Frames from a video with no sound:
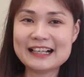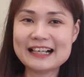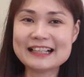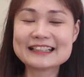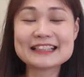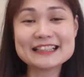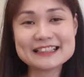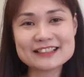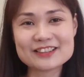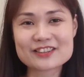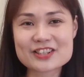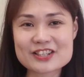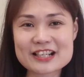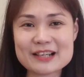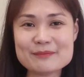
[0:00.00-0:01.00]
I think the
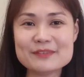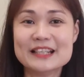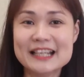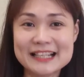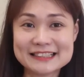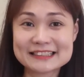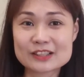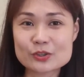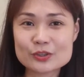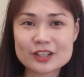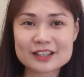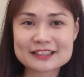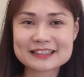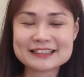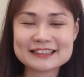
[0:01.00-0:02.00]
Longchamp is a good
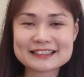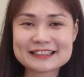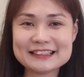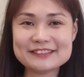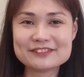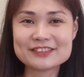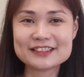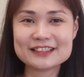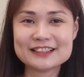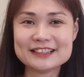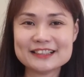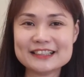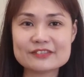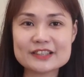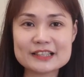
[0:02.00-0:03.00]
alternative.
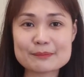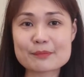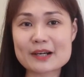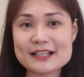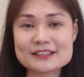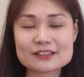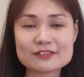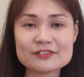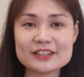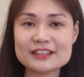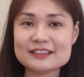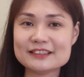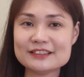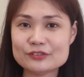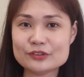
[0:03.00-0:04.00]
Even the price of
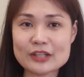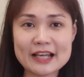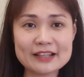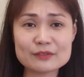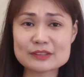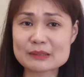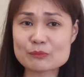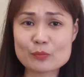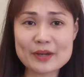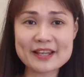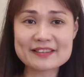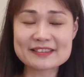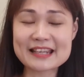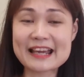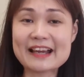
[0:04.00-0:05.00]
it, if you had some wear
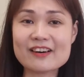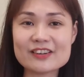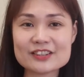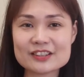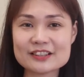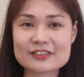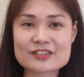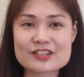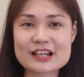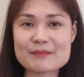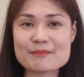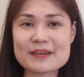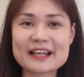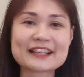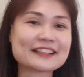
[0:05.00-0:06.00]
and tear on your
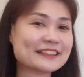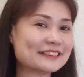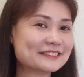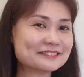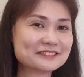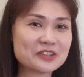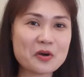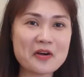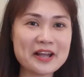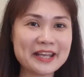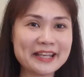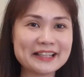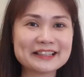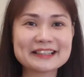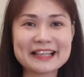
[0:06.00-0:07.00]
Longchamp bag, go
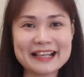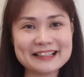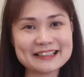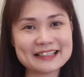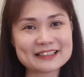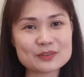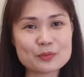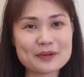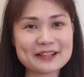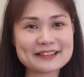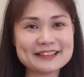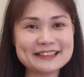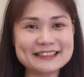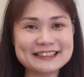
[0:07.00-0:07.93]
ahead, get another one.